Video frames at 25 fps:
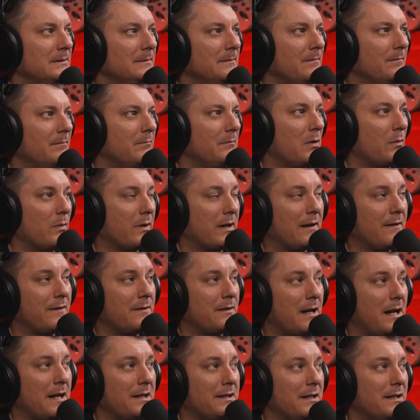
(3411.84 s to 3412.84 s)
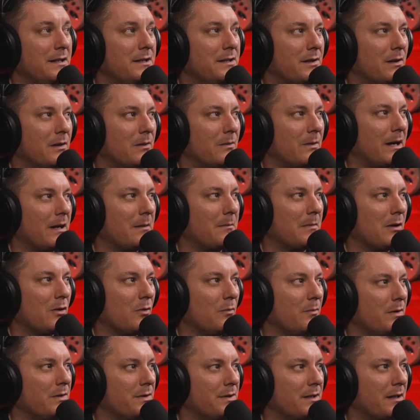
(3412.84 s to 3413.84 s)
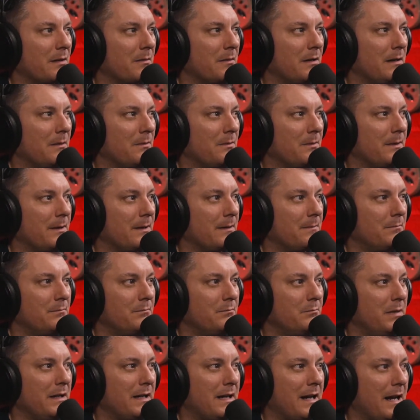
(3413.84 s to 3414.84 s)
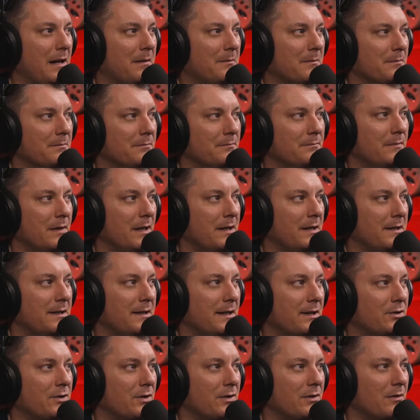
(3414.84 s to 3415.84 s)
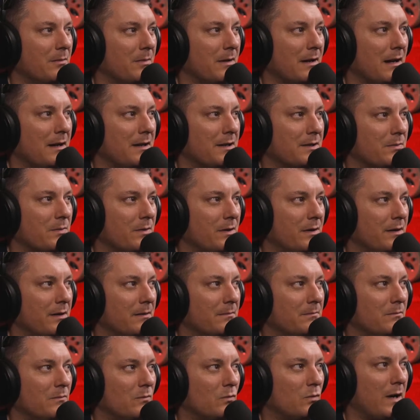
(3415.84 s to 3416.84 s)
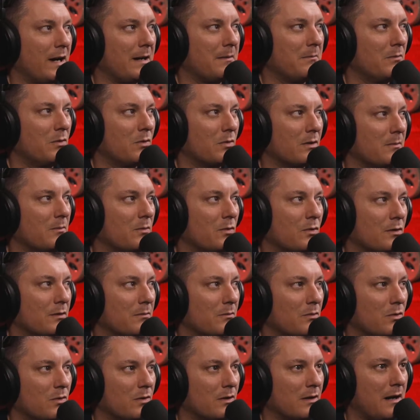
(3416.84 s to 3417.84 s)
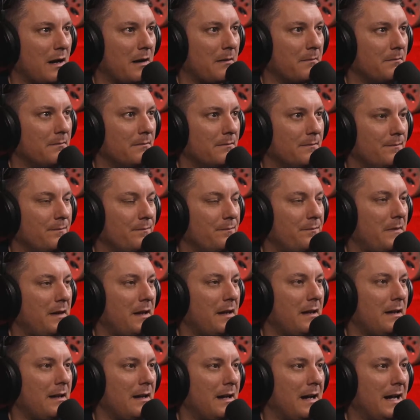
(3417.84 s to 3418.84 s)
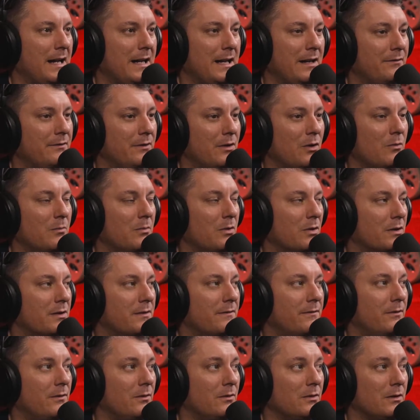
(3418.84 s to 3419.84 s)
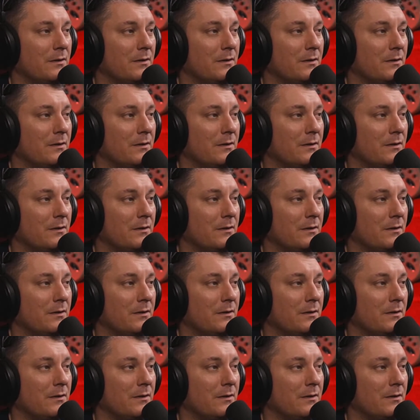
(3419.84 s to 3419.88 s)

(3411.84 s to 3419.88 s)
But when I did start writing my own music, it became an addiction to me. I just wanted to write more and more and more. And I have notebooks full of